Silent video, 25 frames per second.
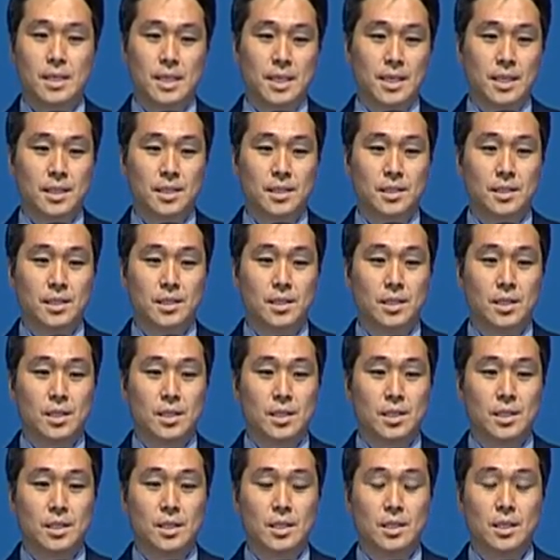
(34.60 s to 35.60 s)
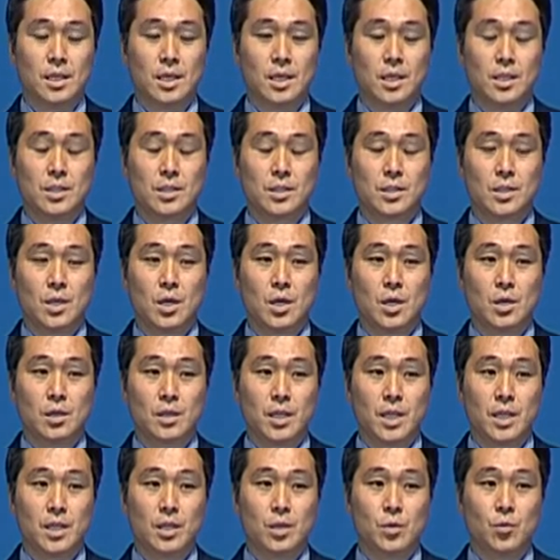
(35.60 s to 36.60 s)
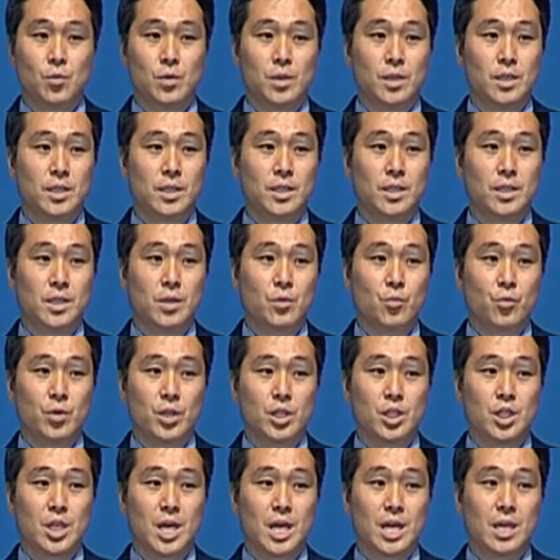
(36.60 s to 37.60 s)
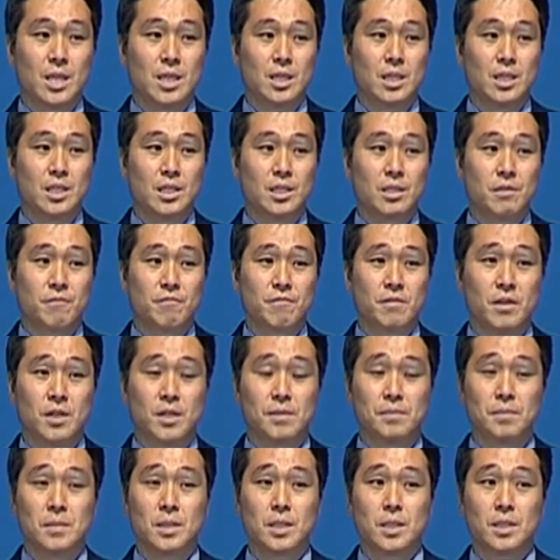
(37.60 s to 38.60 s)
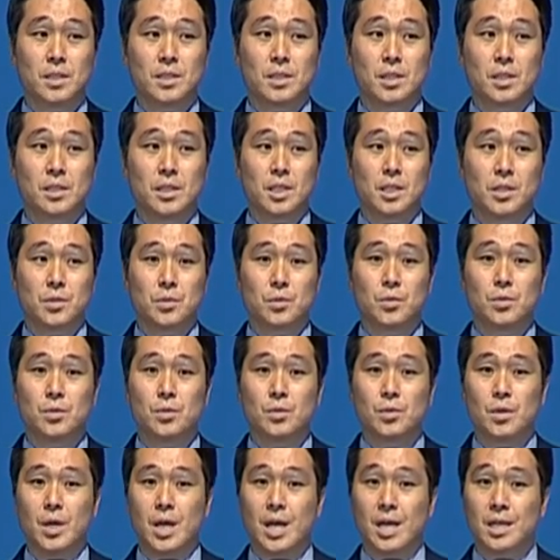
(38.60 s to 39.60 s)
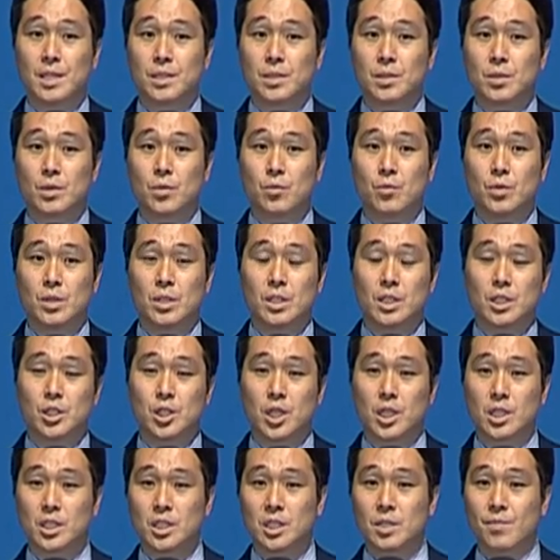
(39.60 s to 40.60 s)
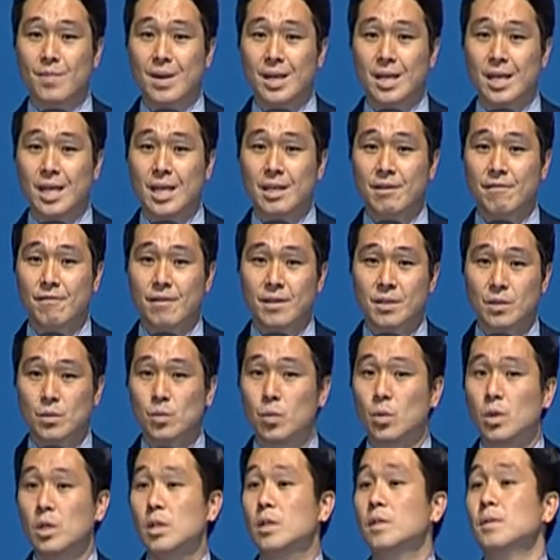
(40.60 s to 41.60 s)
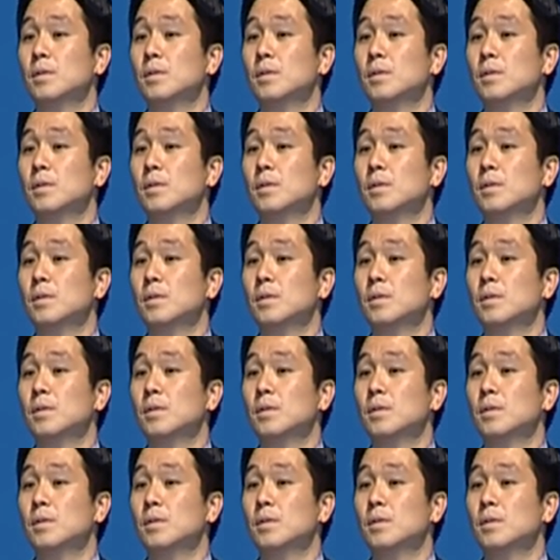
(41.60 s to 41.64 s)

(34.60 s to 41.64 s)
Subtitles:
And the song and the word which I learned from Sunday school has really changed my life as well.